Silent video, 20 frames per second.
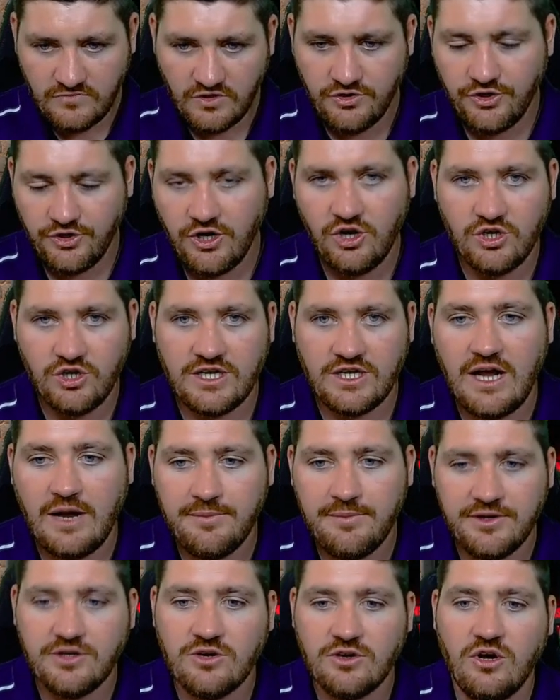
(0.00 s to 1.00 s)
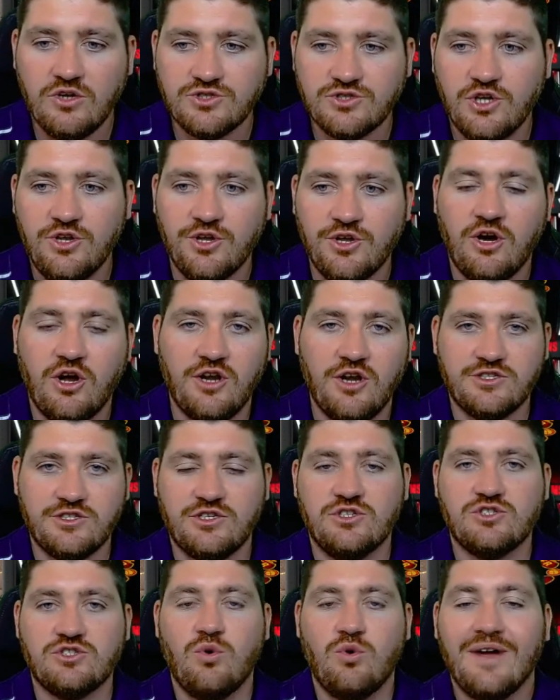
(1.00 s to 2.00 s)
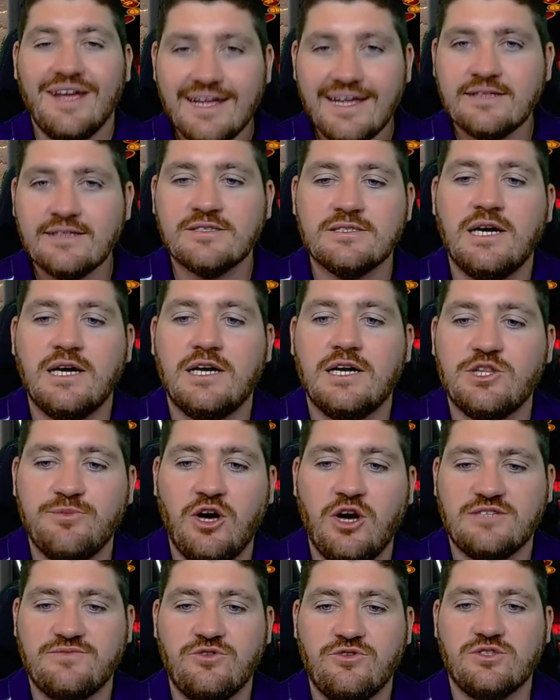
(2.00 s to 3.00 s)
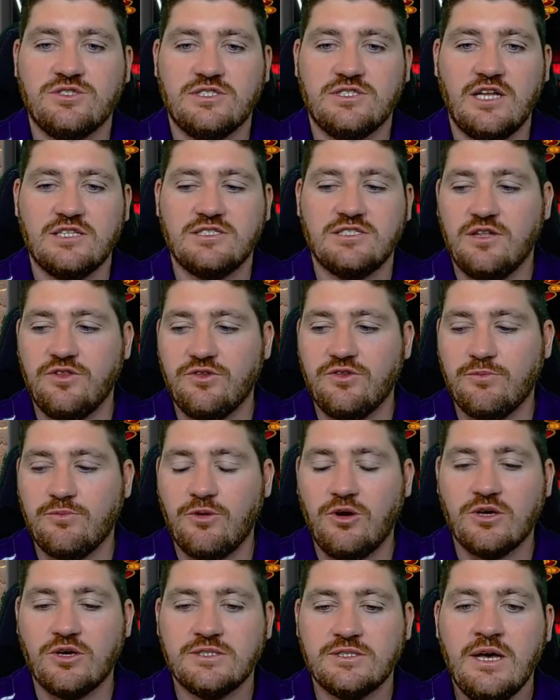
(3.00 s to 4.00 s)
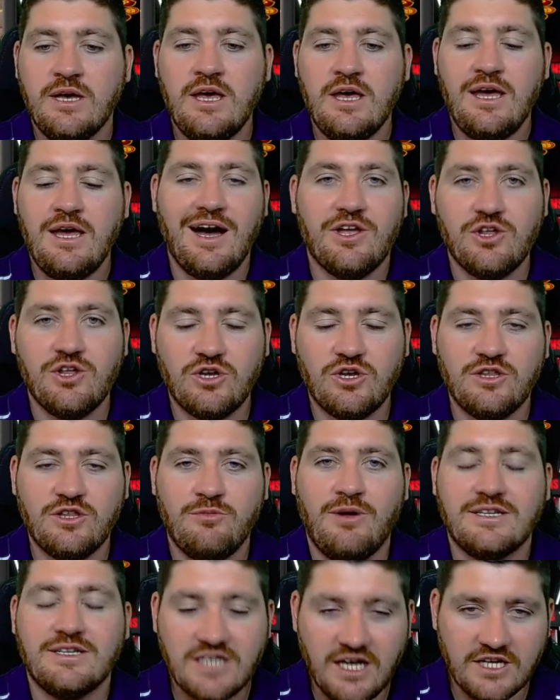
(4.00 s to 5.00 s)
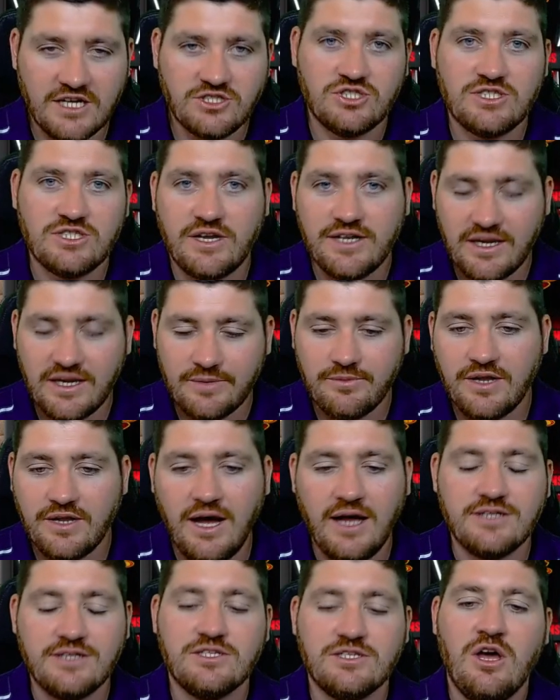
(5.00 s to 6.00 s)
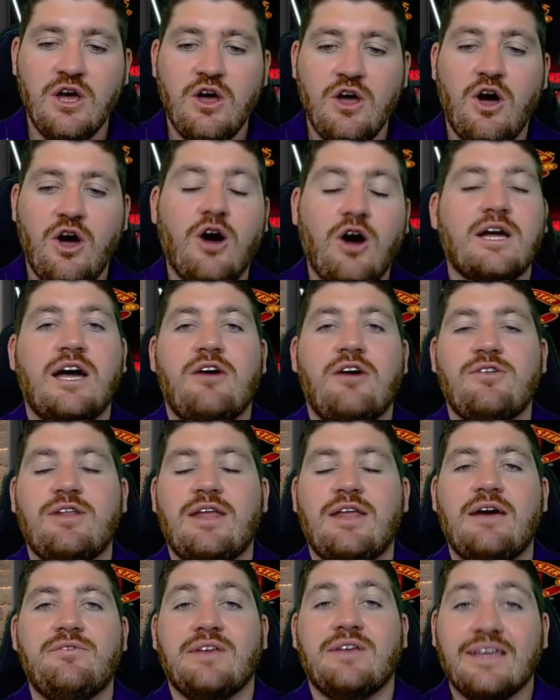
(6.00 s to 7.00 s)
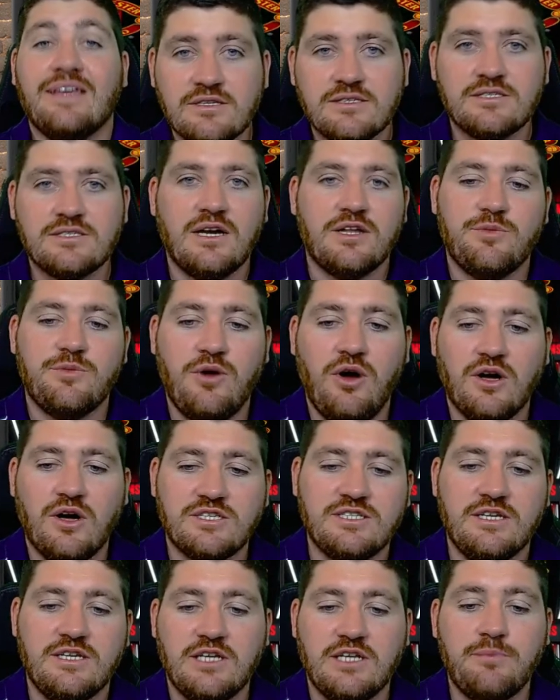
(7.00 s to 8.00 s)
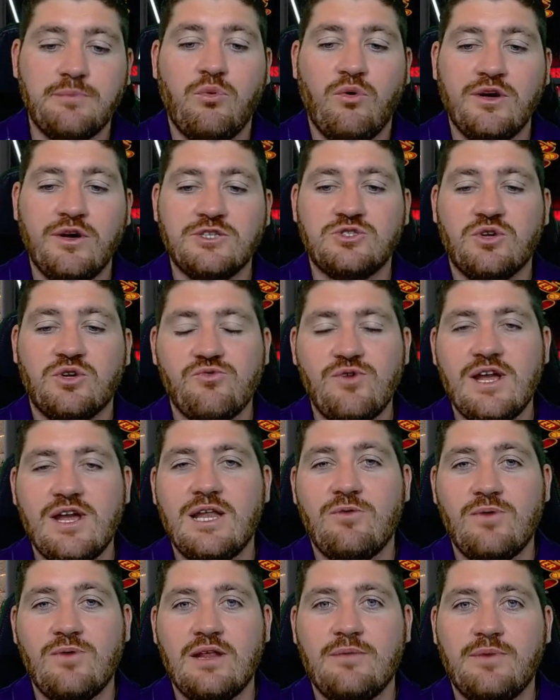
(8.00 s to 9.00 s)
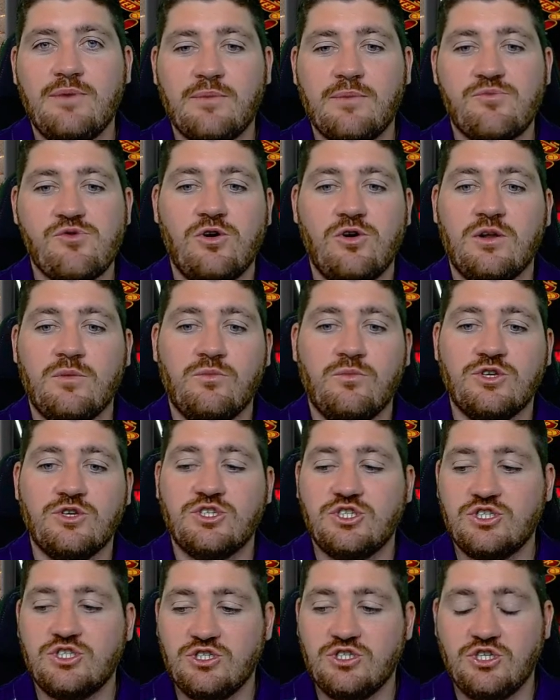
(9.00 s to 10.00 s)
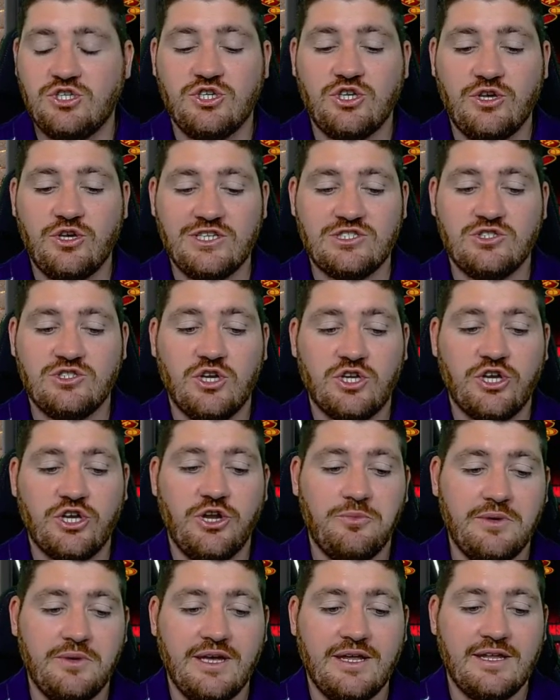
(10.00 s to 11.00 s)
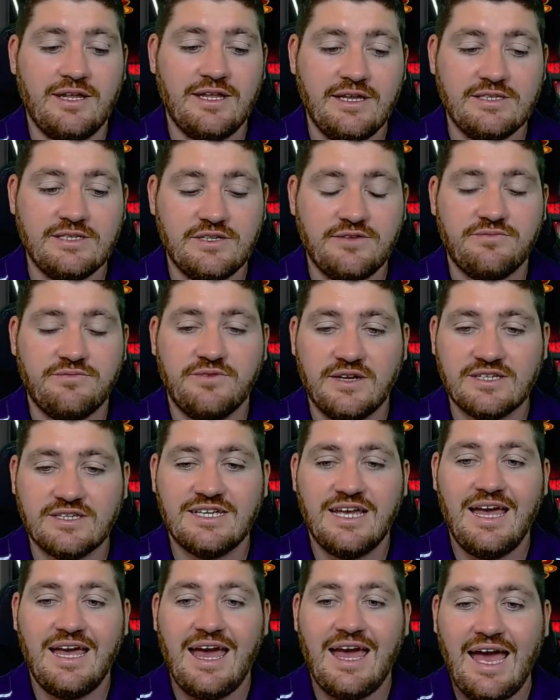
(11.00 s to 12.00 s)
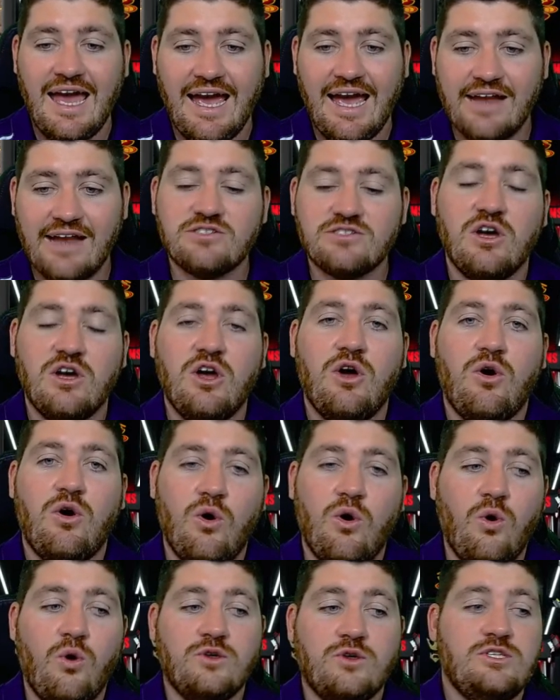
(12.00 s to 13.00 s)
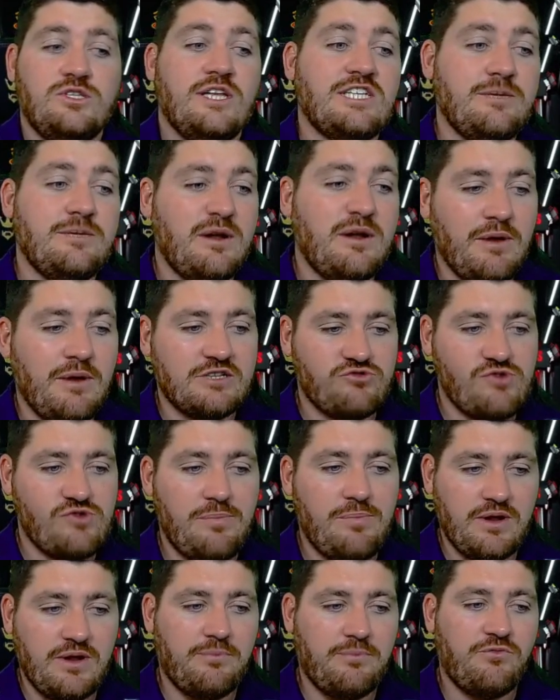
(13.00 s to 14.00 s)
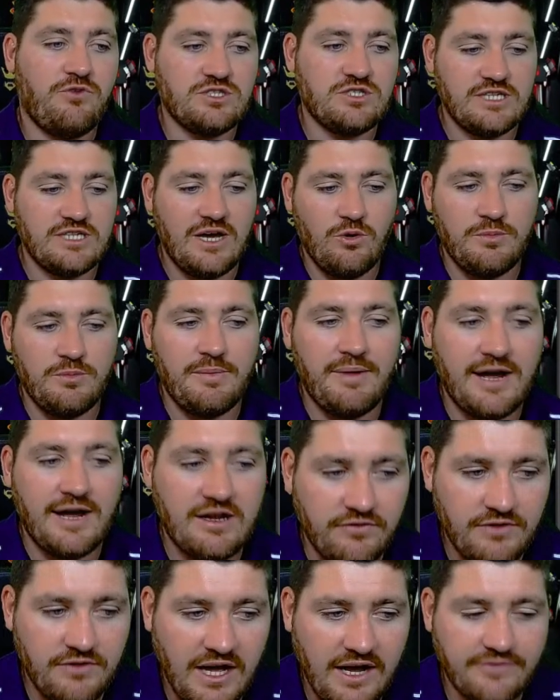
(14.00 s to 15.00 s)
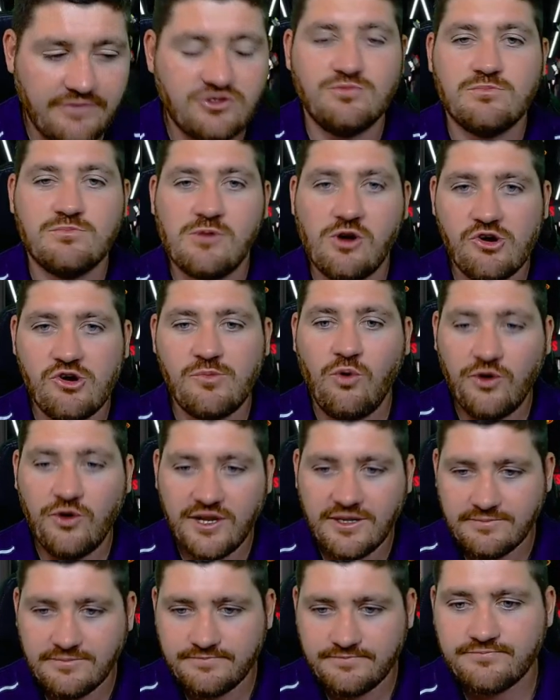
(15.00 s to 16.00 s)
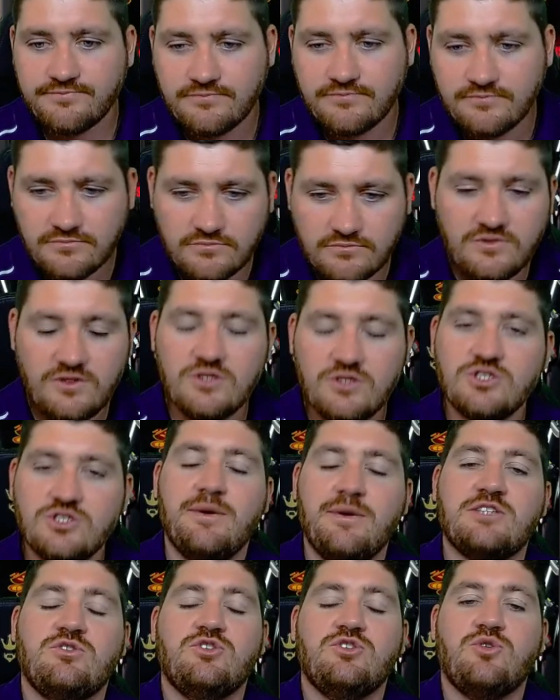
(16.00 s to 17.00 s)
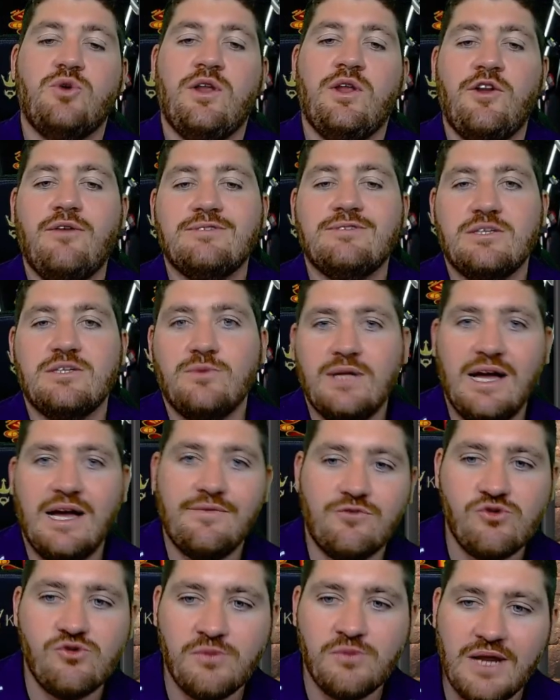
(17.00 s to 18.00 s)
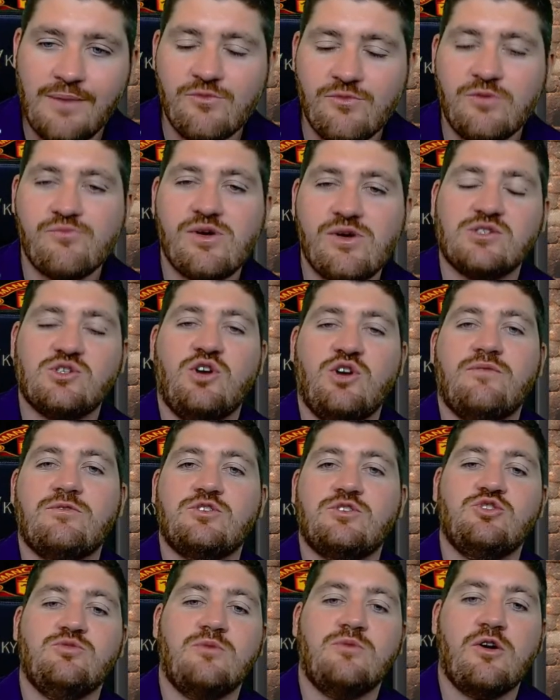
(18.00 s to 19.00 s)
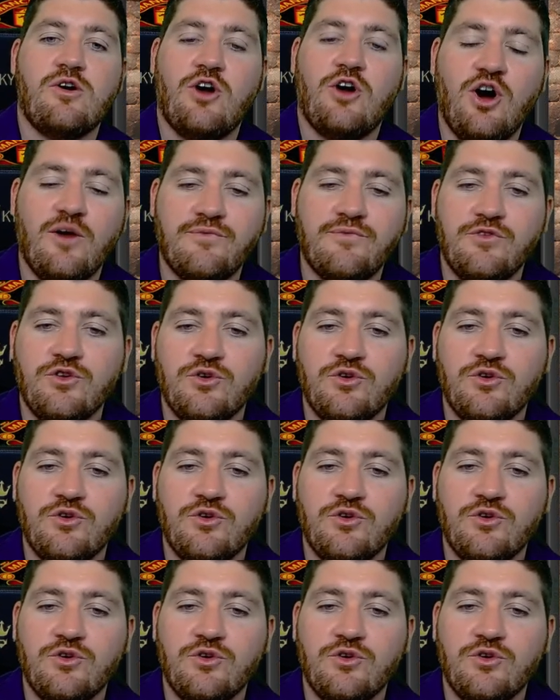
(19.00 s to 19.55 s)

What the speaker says: You got to look at how many goals Erling Haaland's going to score inside the box versus outside the box, and you look at the amount of touches our number 9s are currently having inside the box. It points to a really, really big problem, which is not going to be an easy fix at all. So let's get about to wrap it up for today. We'll be back live tomorrow morning, and make sure you join. And obviously, we'll have the Ruben Amorim press conference tomorrow afternoon